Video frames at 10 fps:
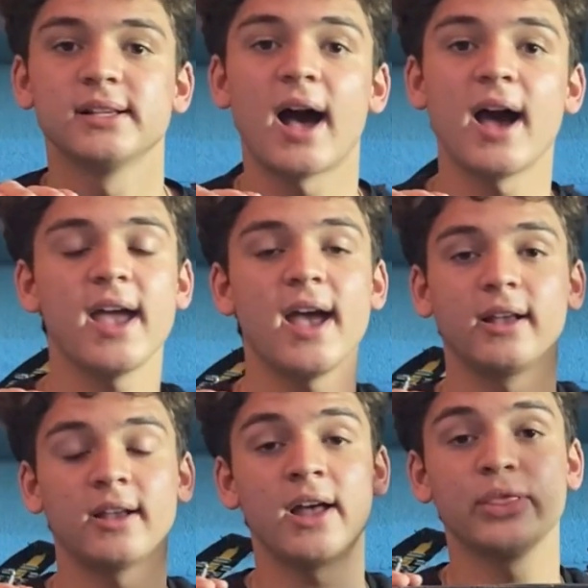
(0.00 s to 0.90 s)
I
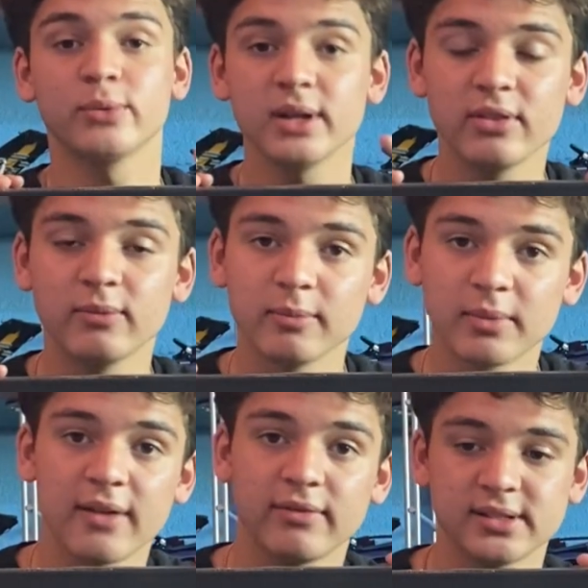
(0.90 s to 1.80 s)
got 3 of them from
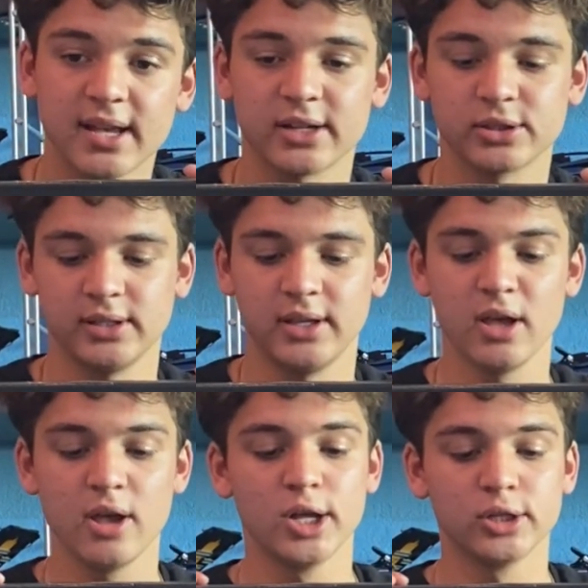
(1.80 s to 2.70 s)
nifeliz actually.
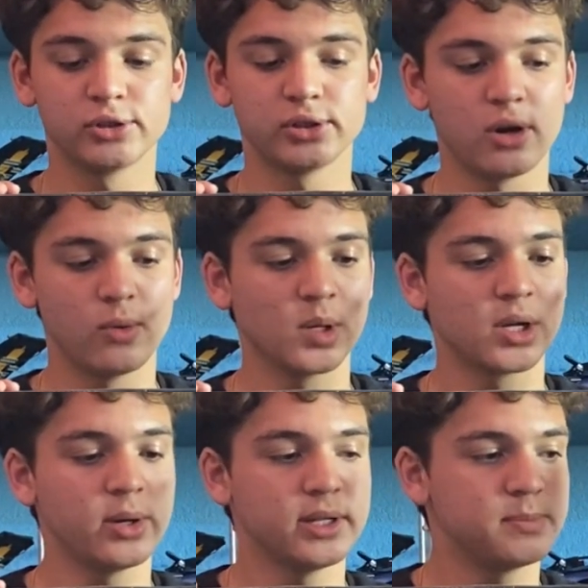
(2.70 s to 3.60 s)
So we're
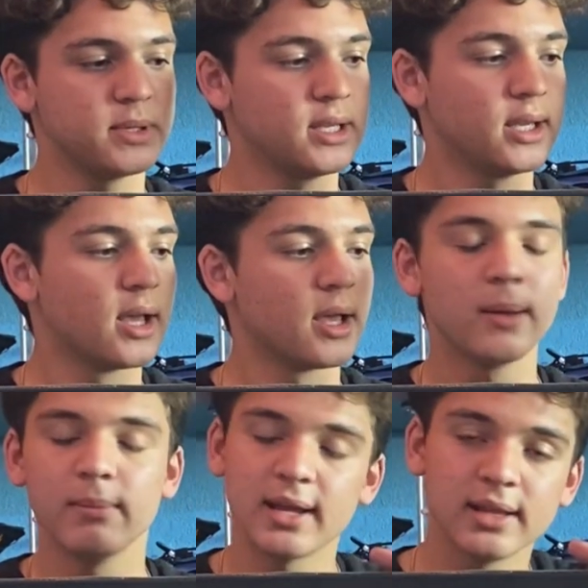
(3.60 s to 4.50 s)
going to be
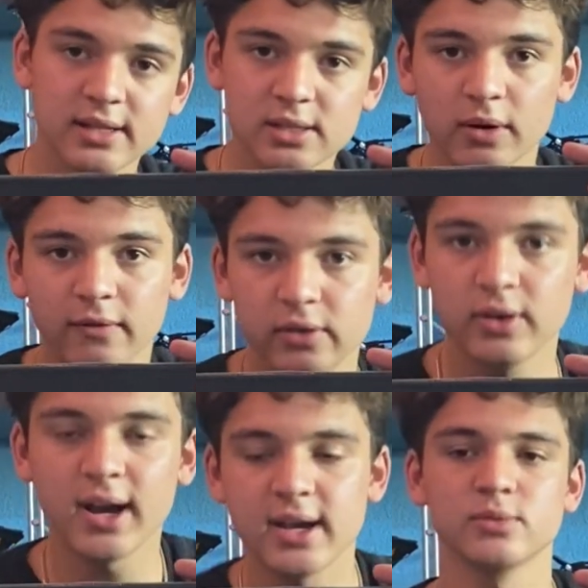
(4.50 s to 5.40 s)
making this one for you
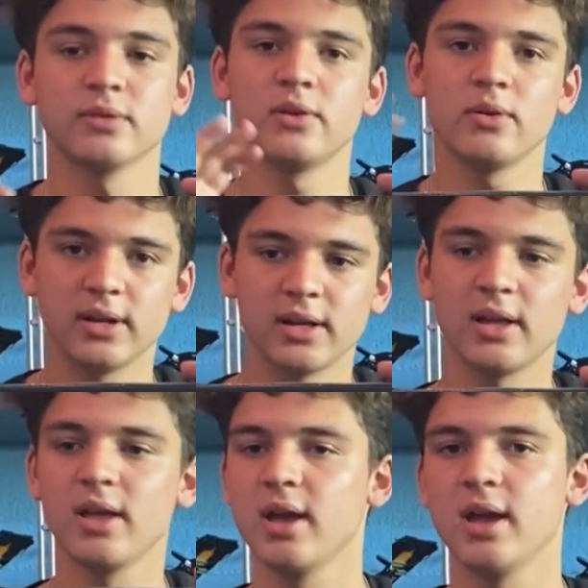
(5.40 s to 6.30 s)
guys, reviewing
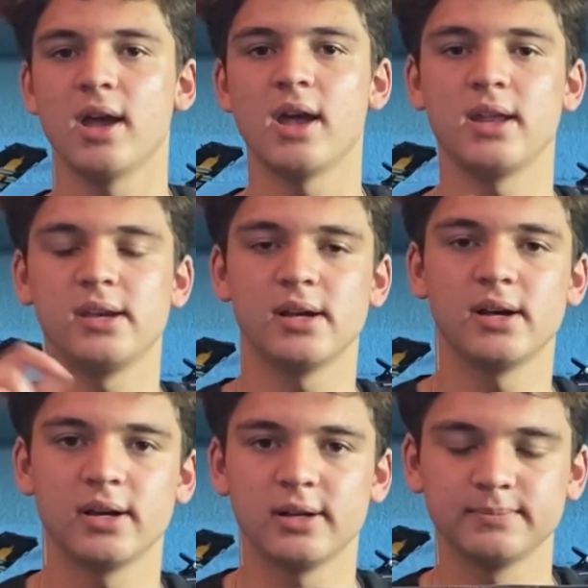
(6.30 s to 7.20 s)
it, and
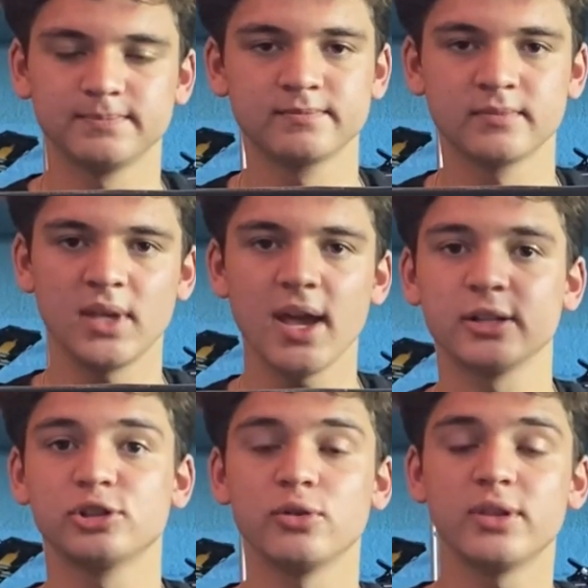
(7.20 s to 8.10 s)
yeah,
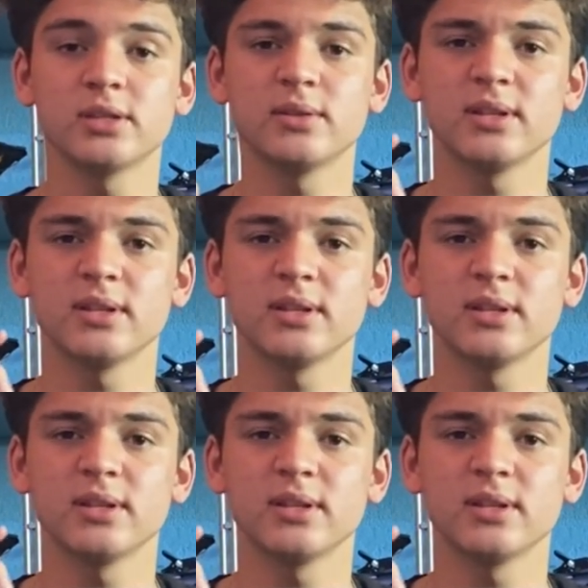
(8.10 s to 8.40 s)
so this